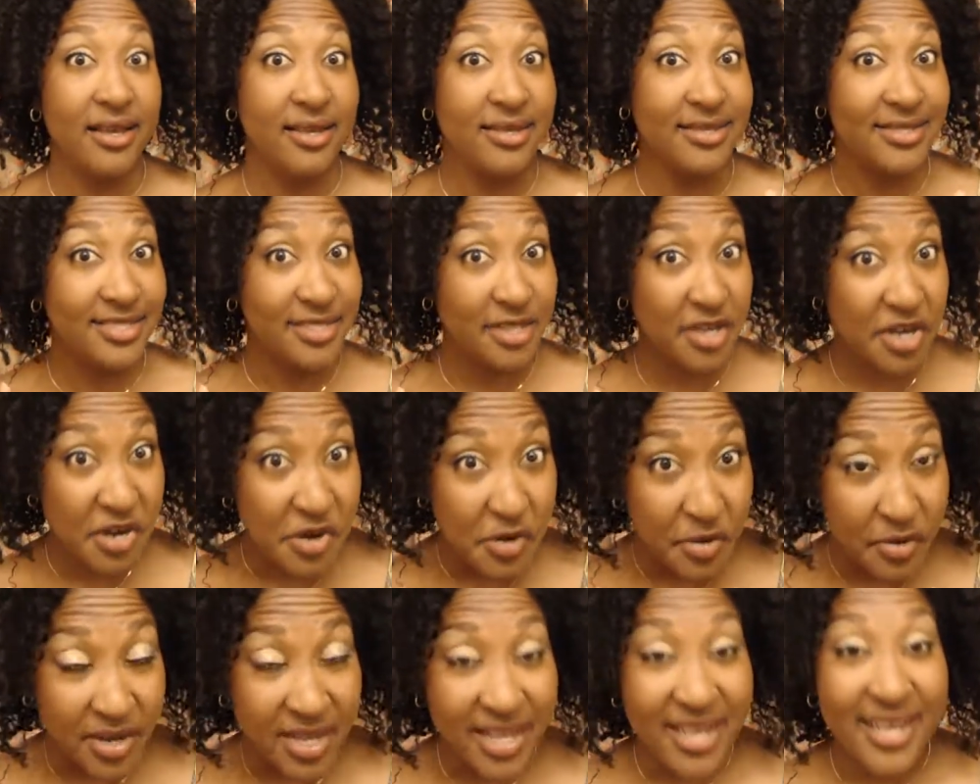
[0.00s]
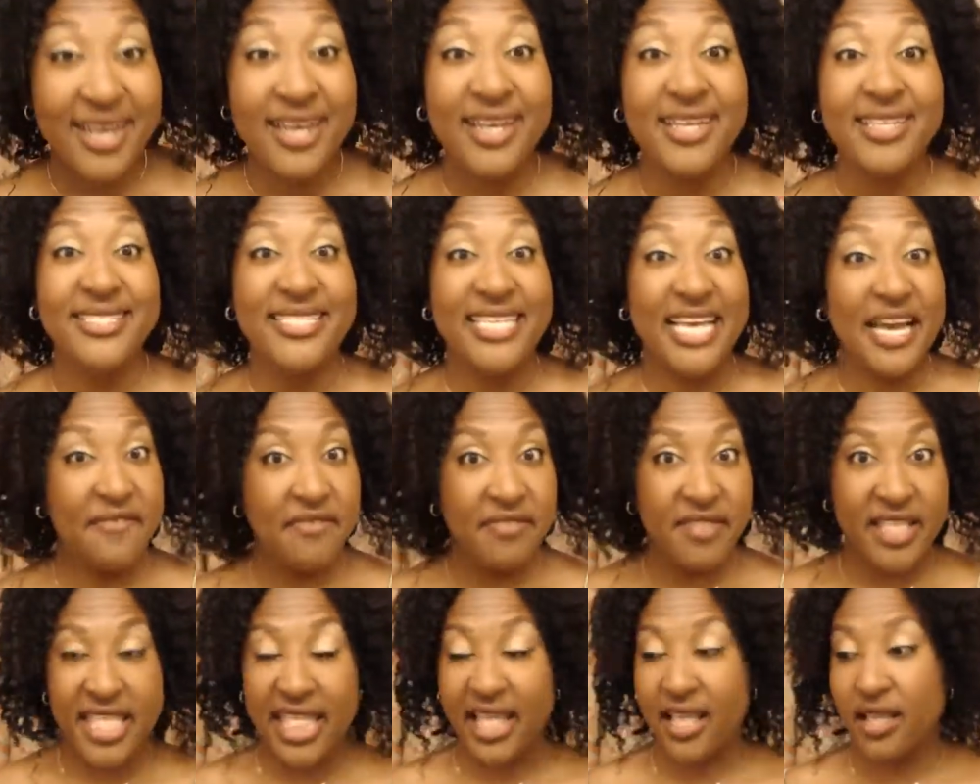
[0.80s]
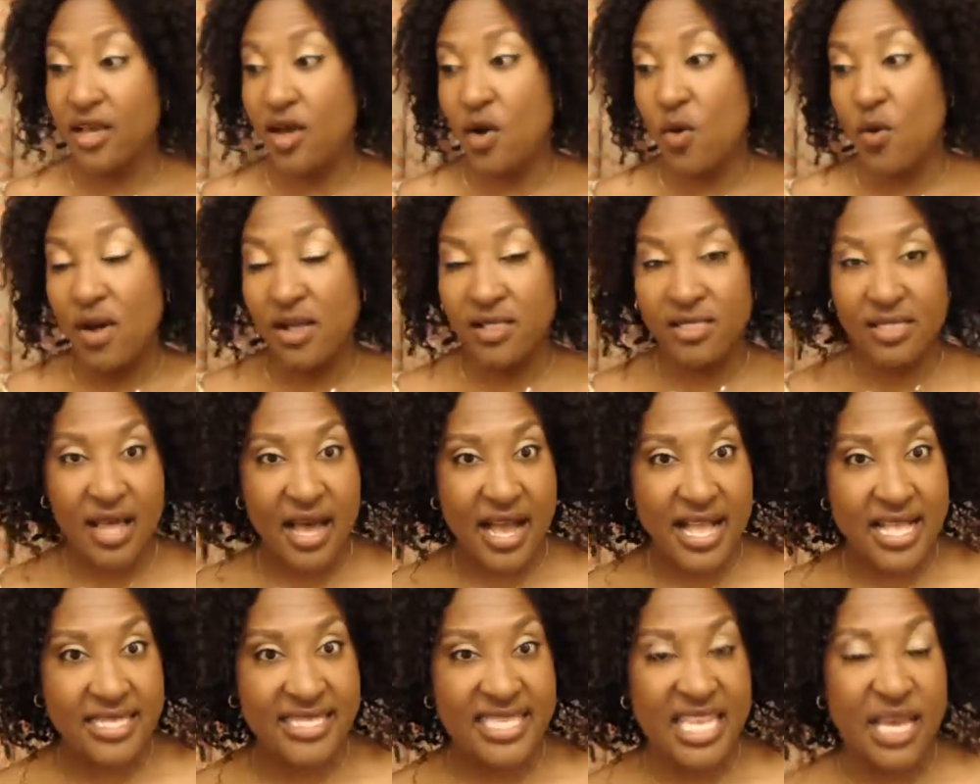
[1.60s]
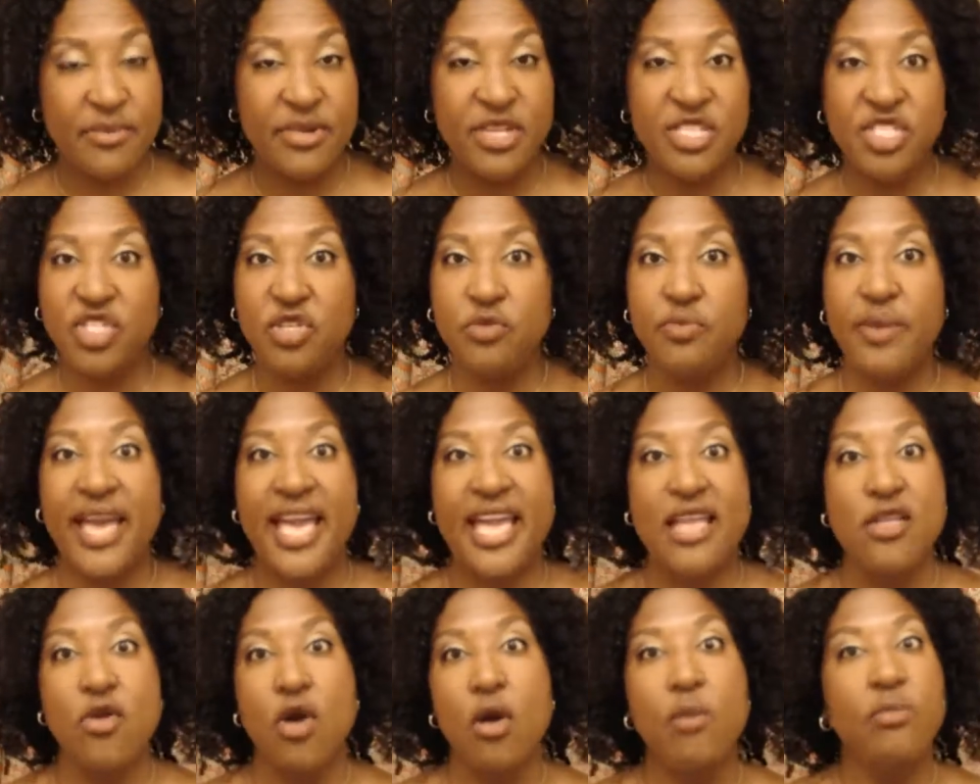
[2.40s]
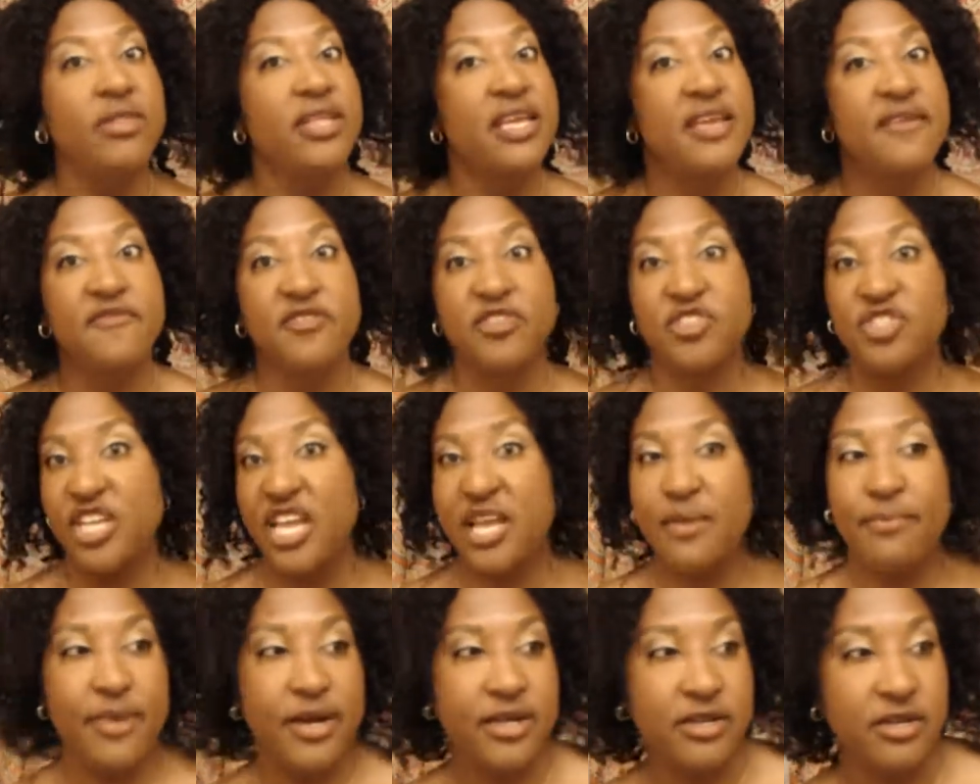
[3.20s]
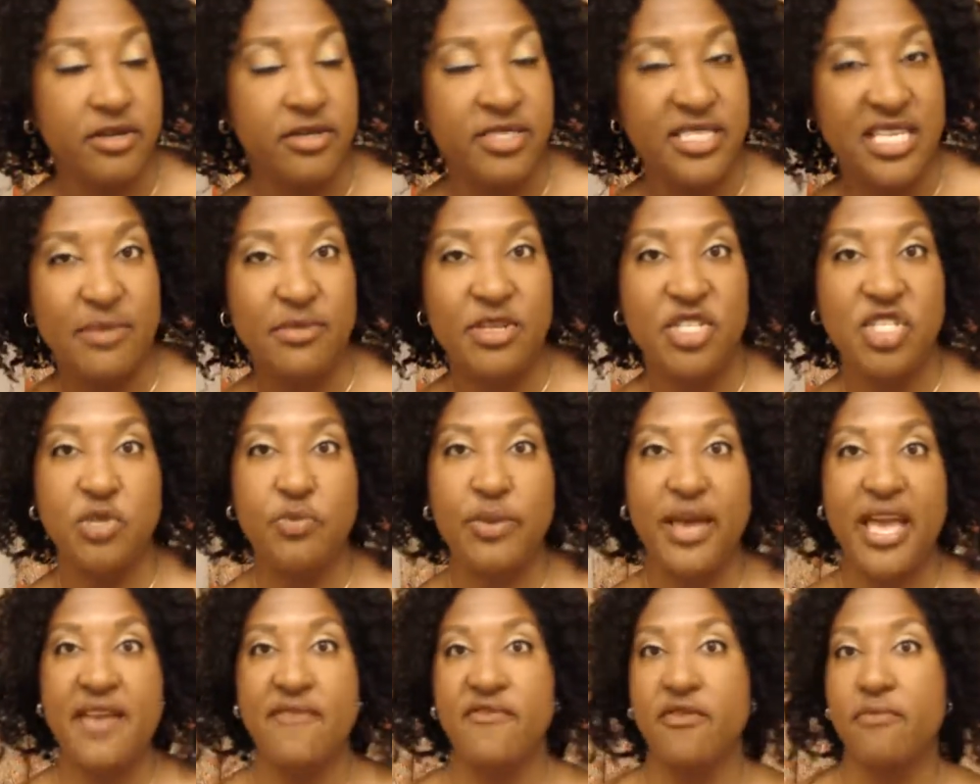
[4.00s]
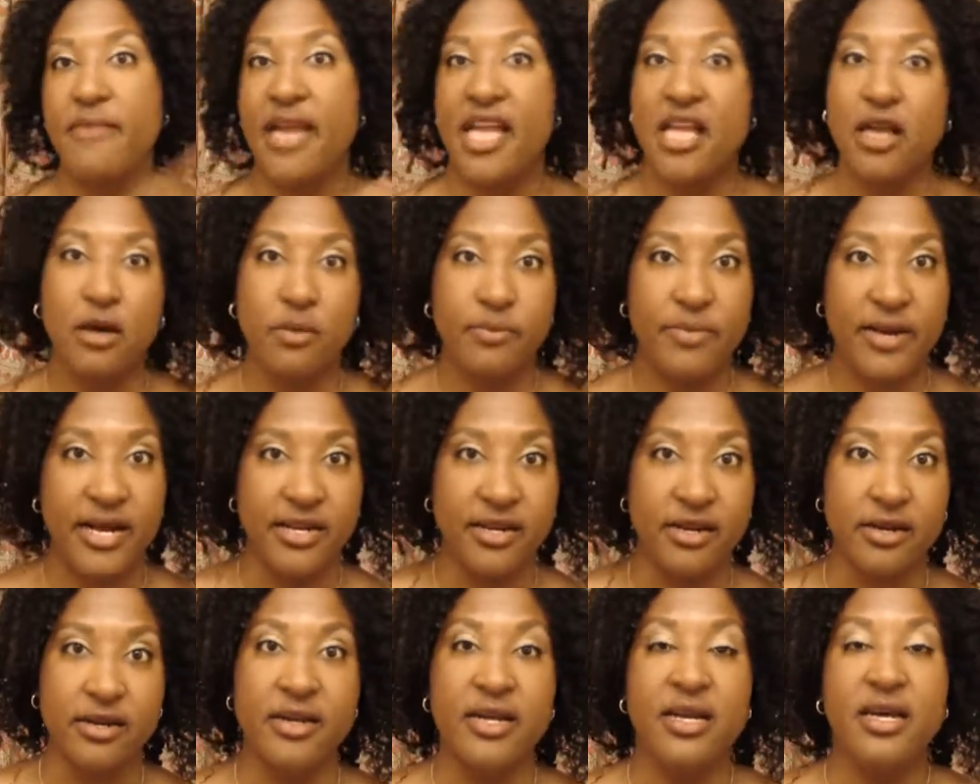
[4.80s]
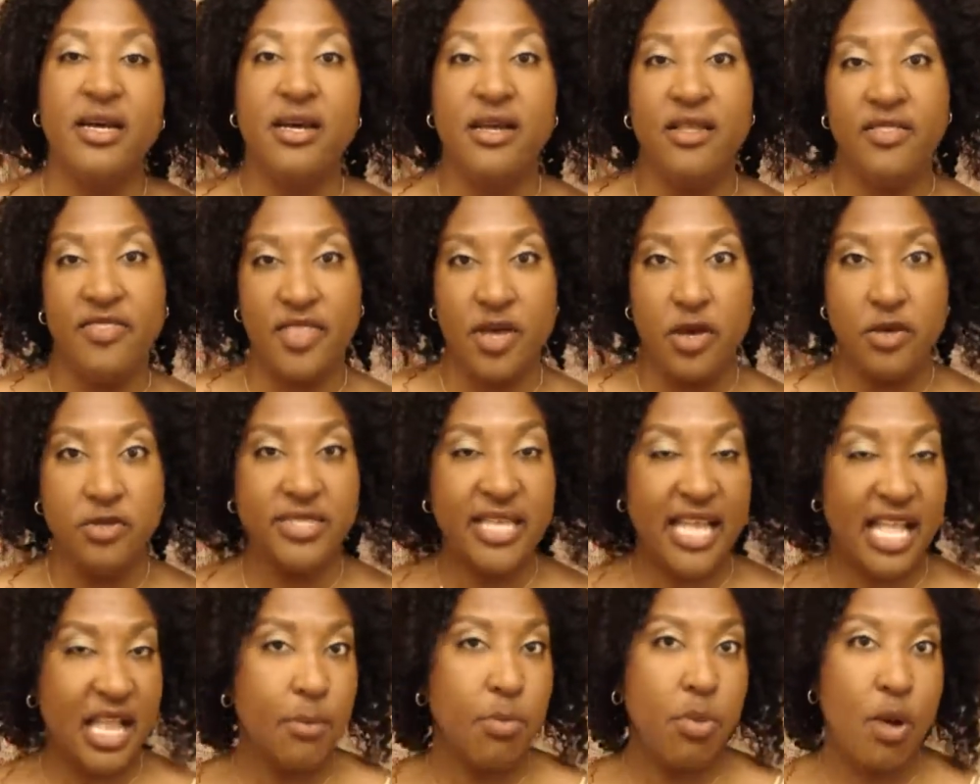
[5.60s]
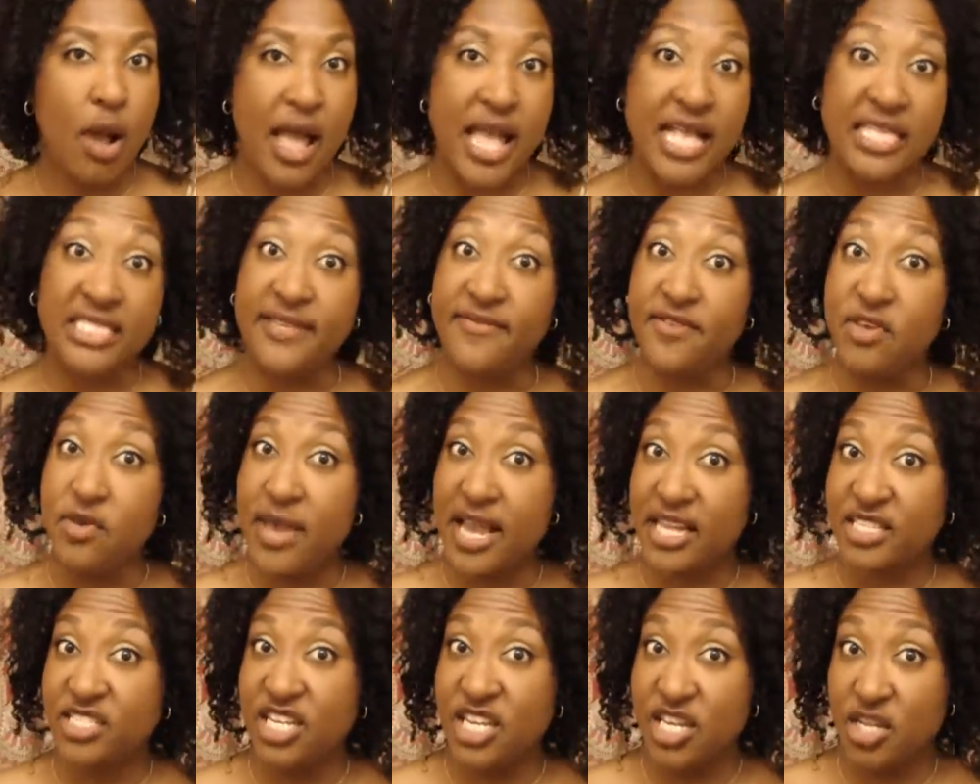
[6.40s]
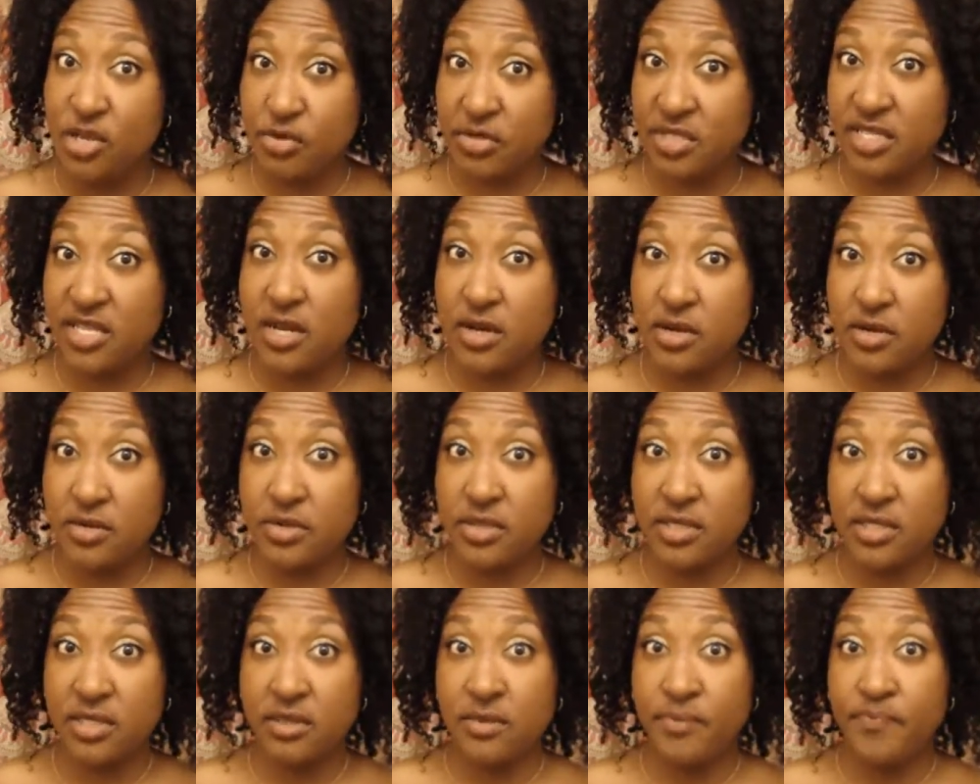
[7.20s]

So definitely go online and see how much you pay normally for shea butter. See how much you pay for mango butter. Those kind of products, if you actually use those,